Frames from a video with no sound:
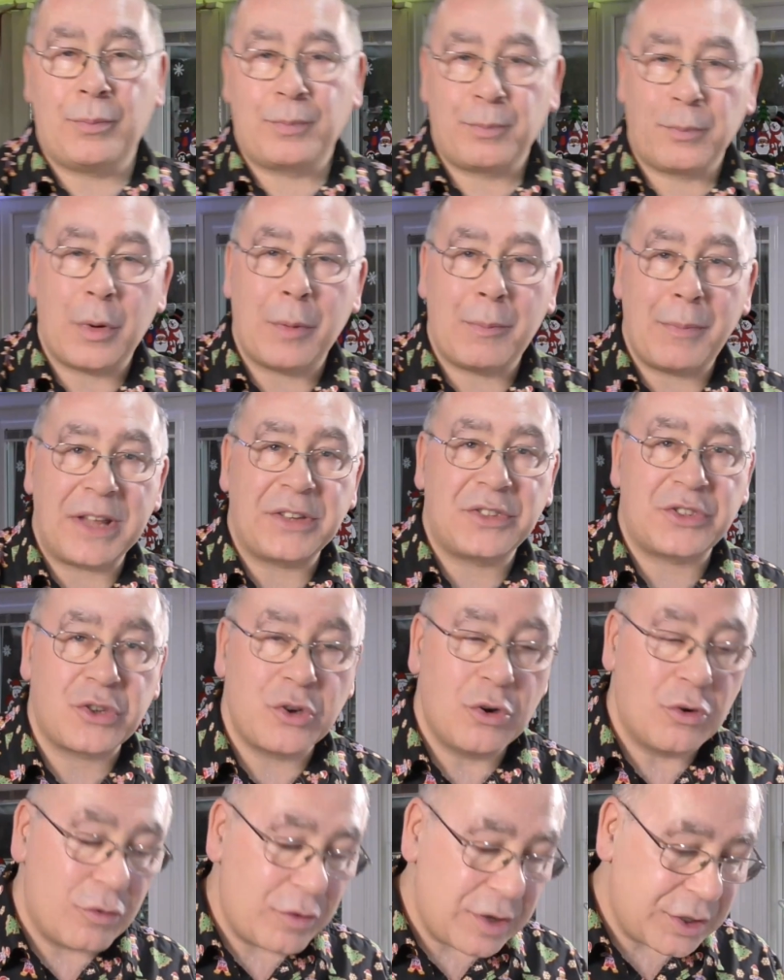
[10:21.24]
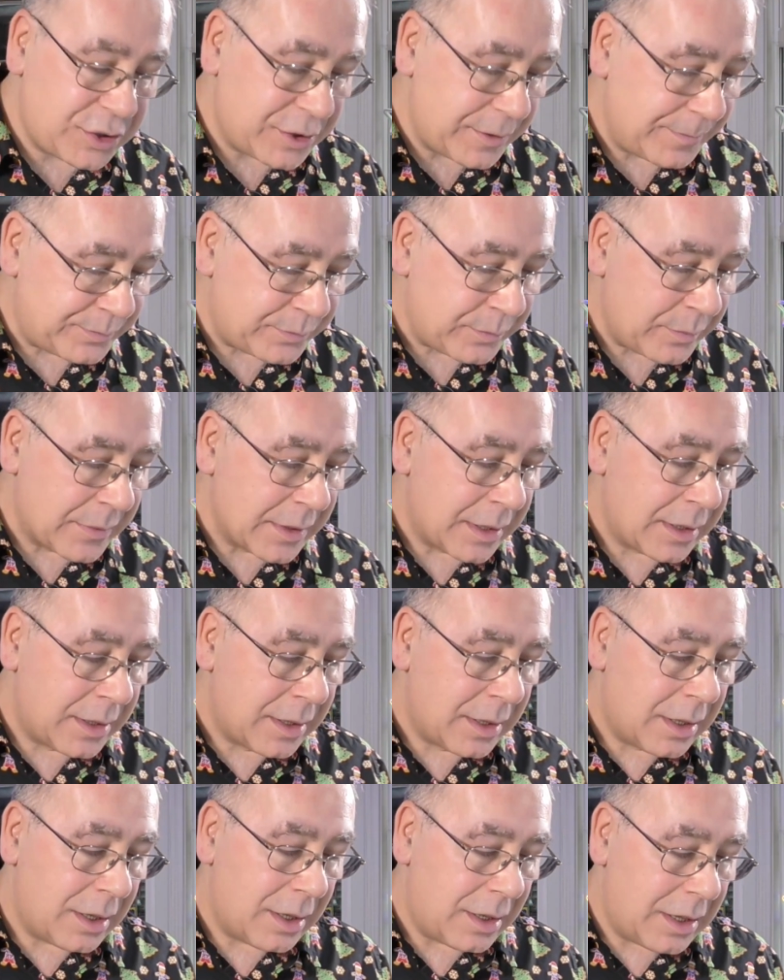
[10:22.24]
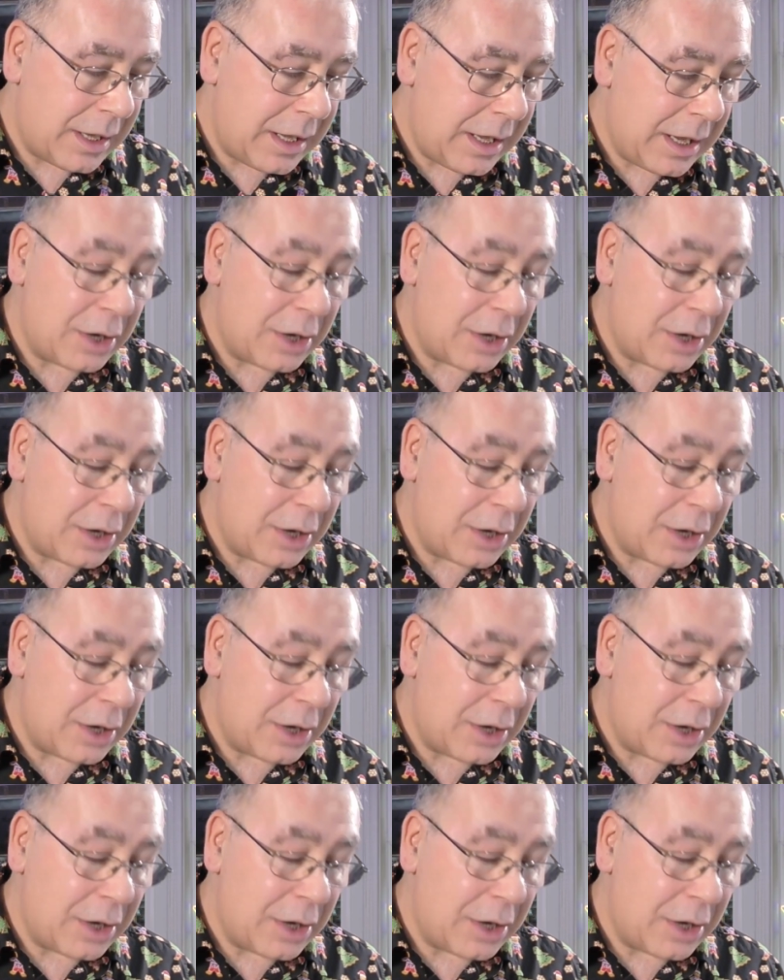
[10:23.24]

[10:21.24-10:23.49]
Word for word: my mass storage. Uh,